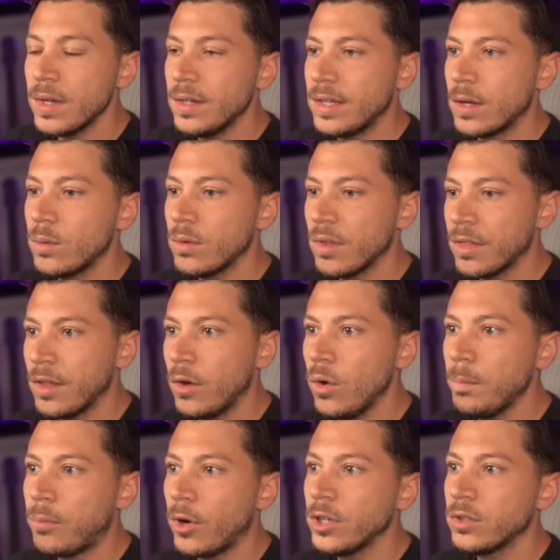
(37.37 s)
Now, the whole
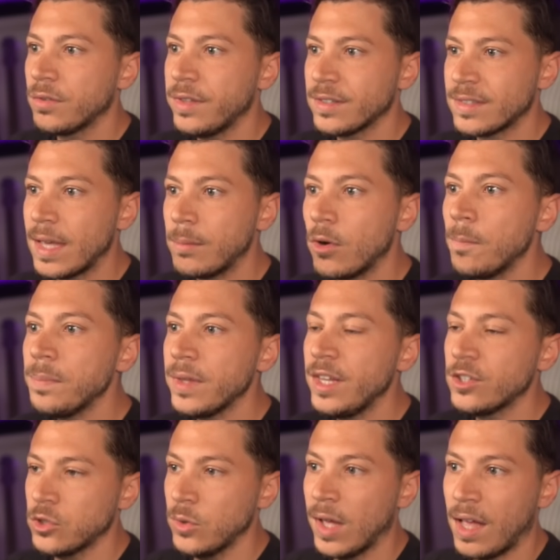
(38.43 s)
point of this demo
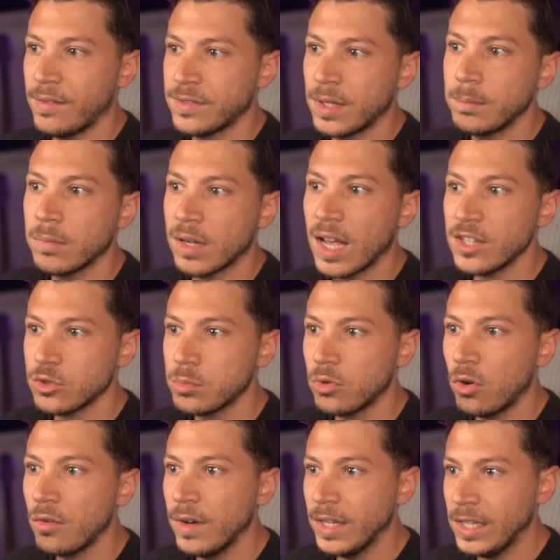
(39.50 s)
is to have some customer
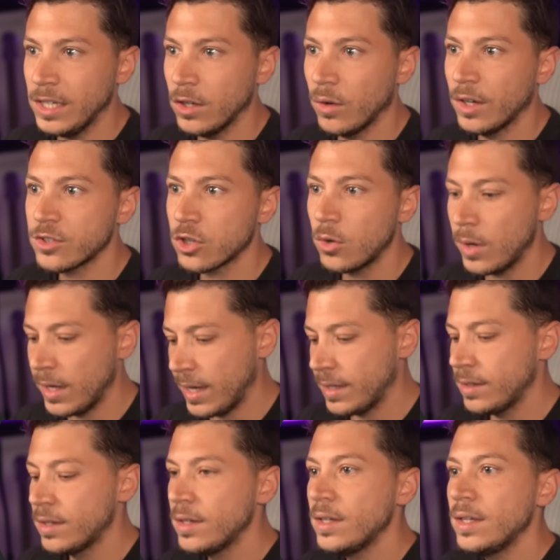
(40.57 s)
over here. Let's go
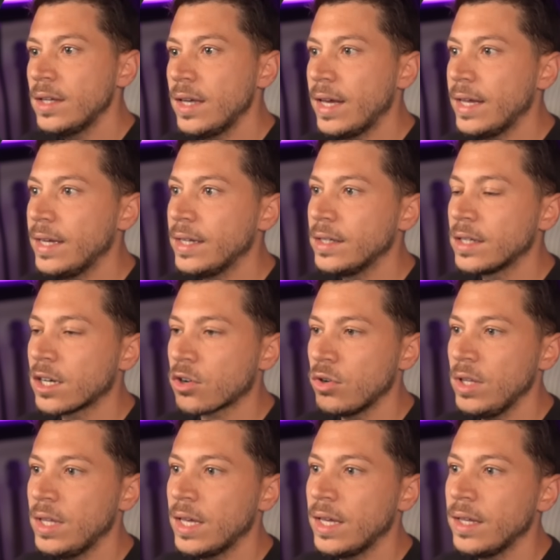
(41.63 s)
ahead and
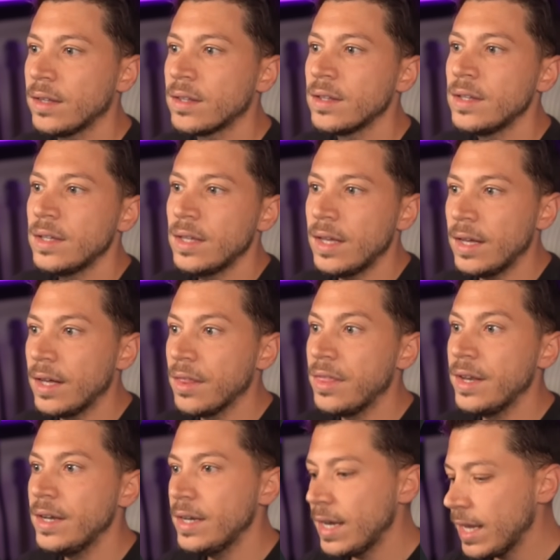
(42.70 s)
create uh, the
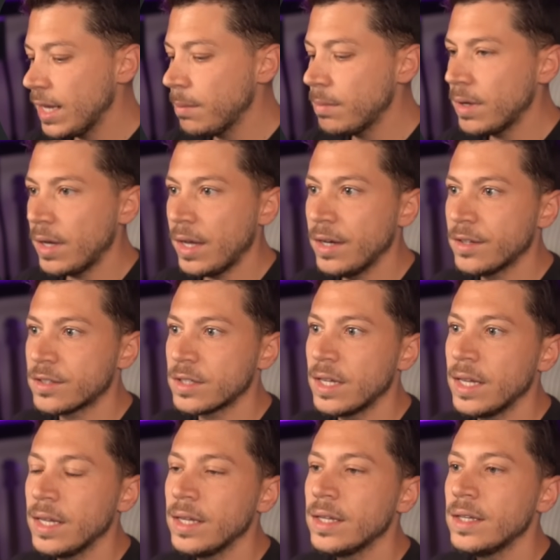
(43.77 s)
name and
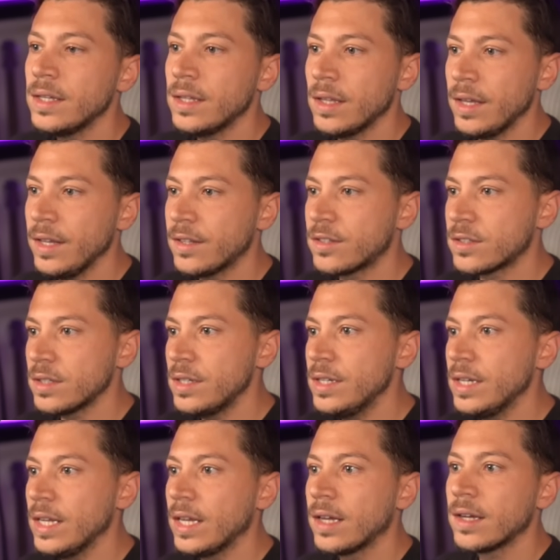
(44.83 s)
say it's
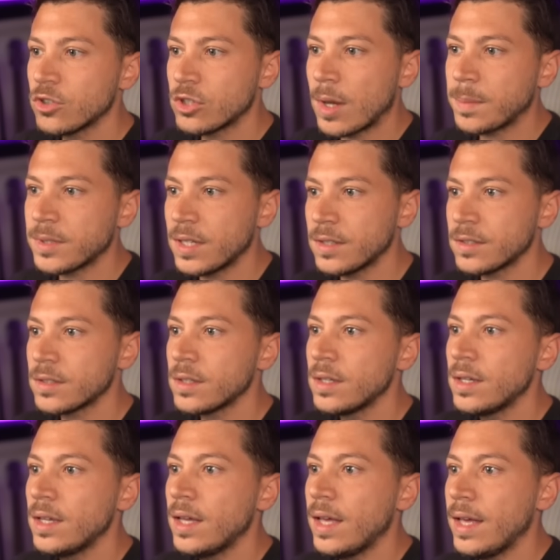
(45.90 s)
Nick Chapsas,
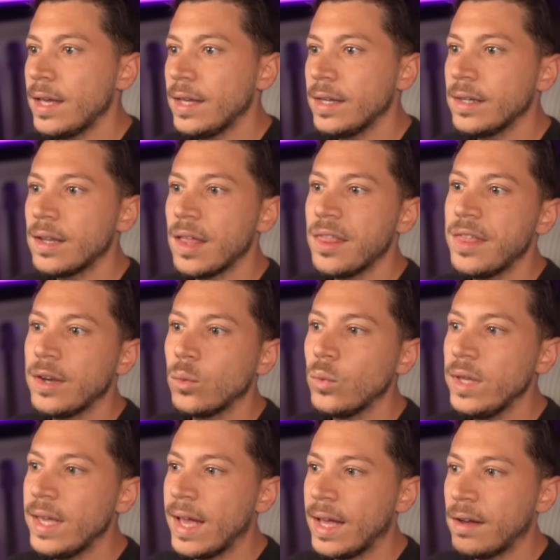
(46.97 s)
and then
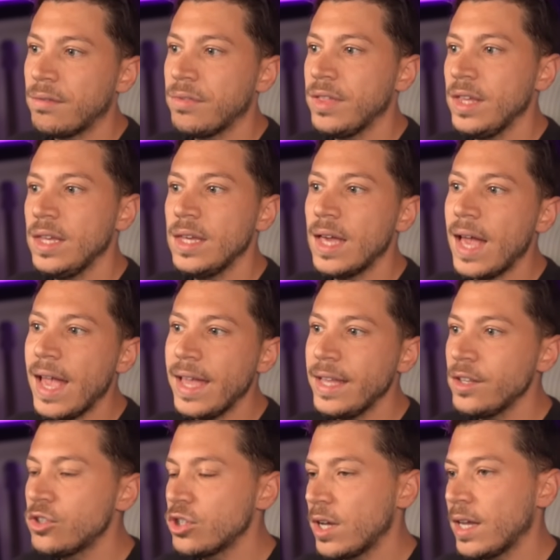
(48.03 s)
we have the
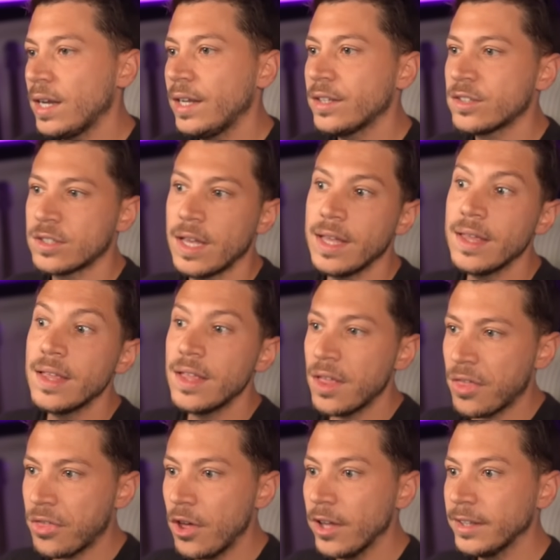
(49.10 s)
age, and let's say
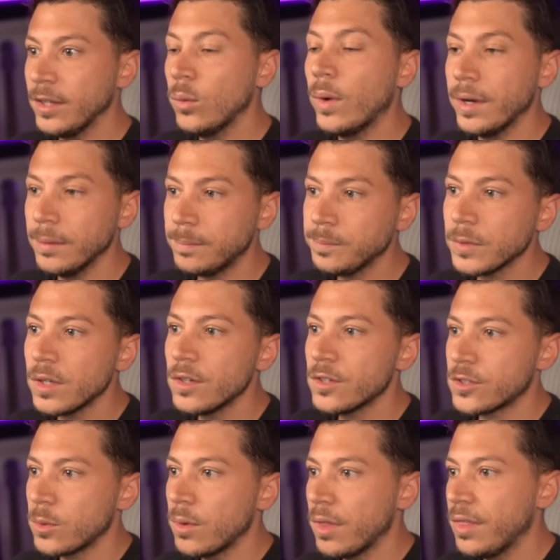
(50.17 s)
thirty-one.
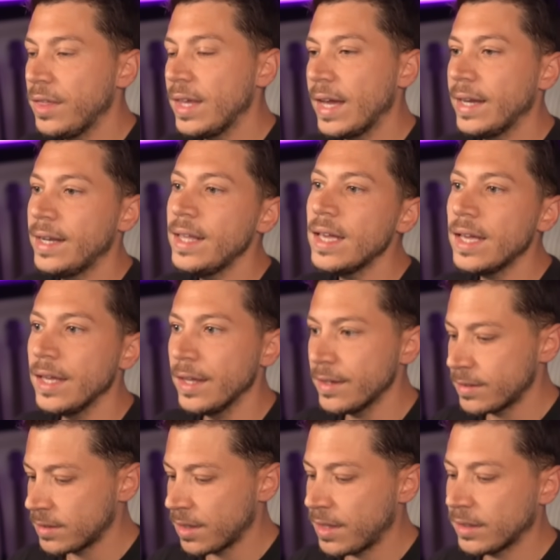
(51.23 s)
So the idea
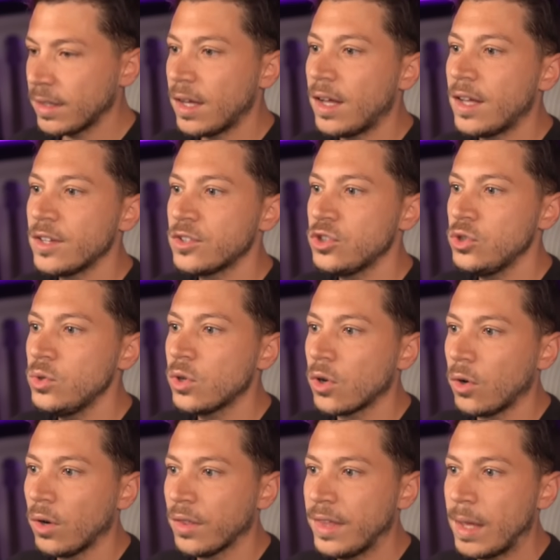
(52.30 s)
is that as you
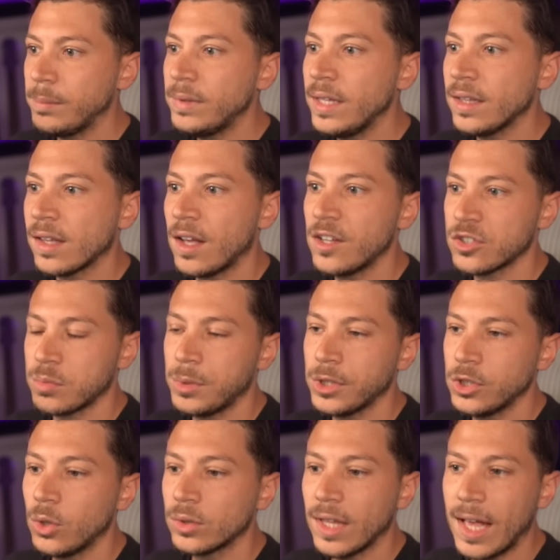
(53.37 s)
call the update
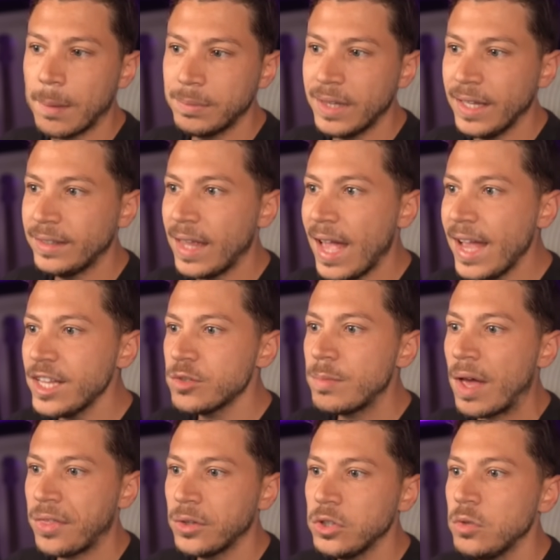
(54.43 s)
customer.updateAge
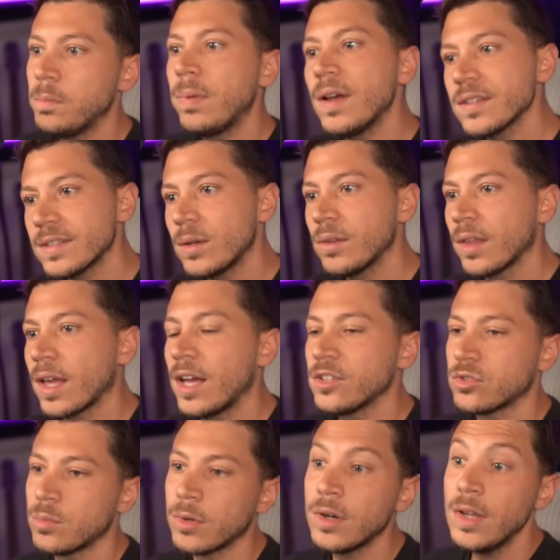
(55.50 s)
method, you pass down the
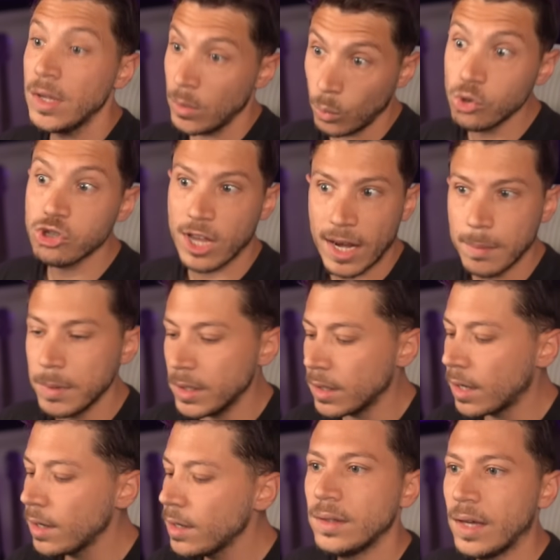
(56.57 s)
customer, which can be
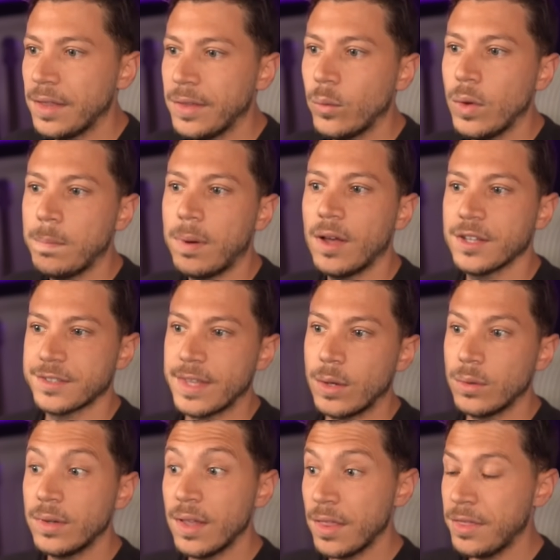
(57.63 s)
null, and then we pass
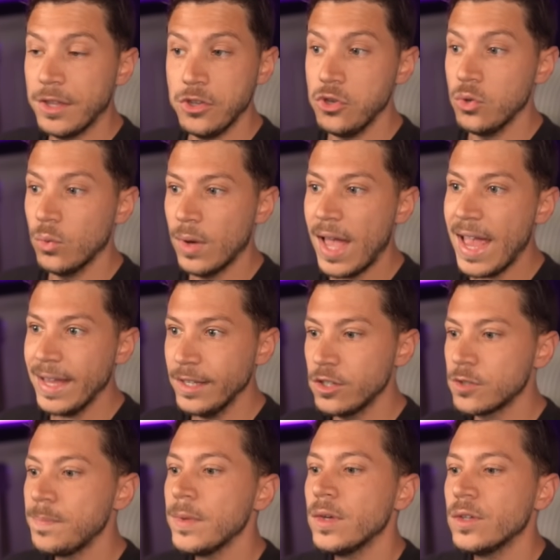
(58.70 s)
down the new age.
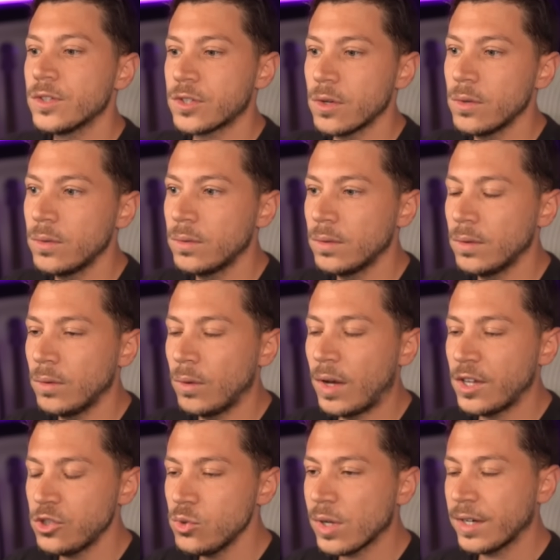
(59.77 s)
So
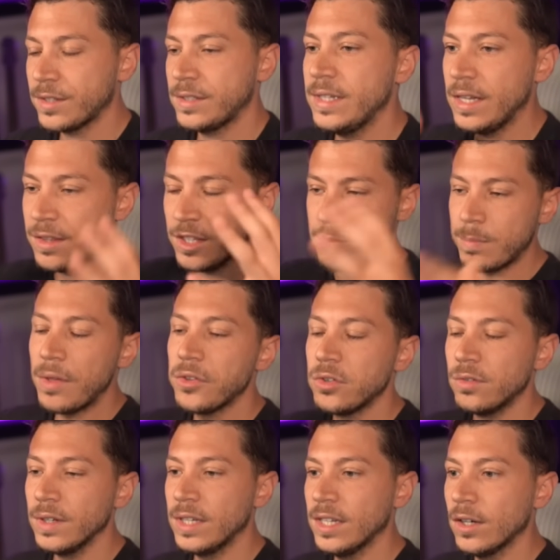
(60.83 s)
as you can see in this method
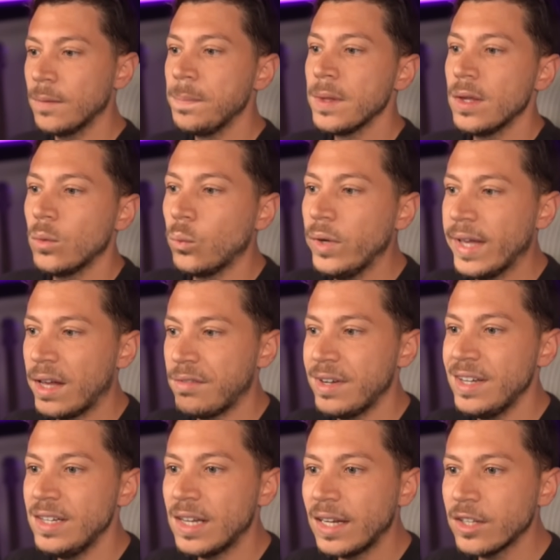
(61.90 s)
over here, we have a
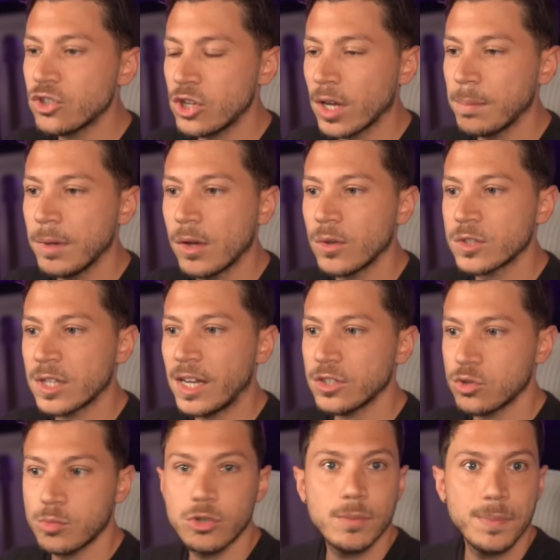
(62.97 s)
null check because
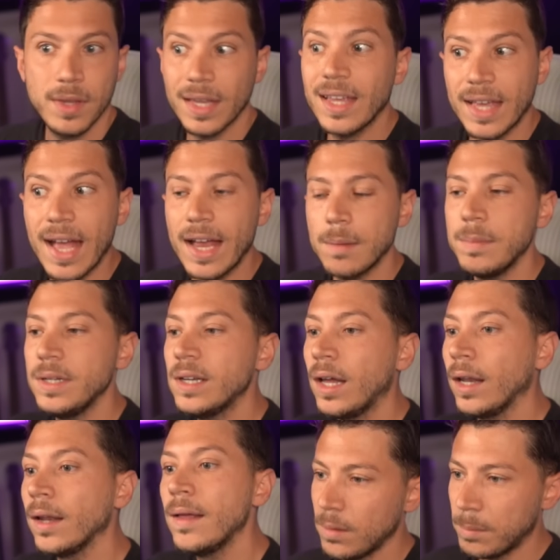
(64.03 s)
customer can be
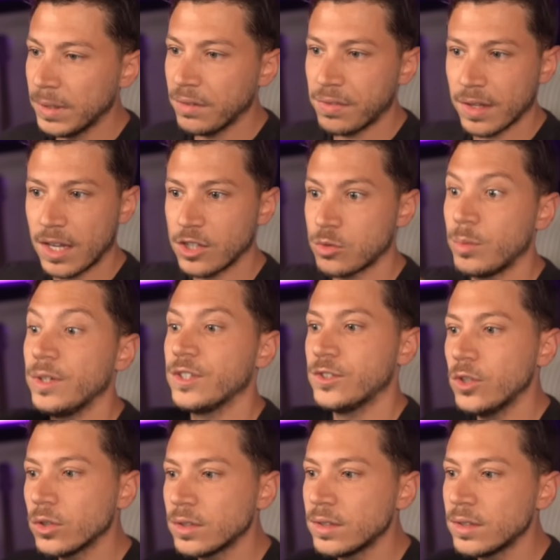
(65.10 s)
null. But if the customer is not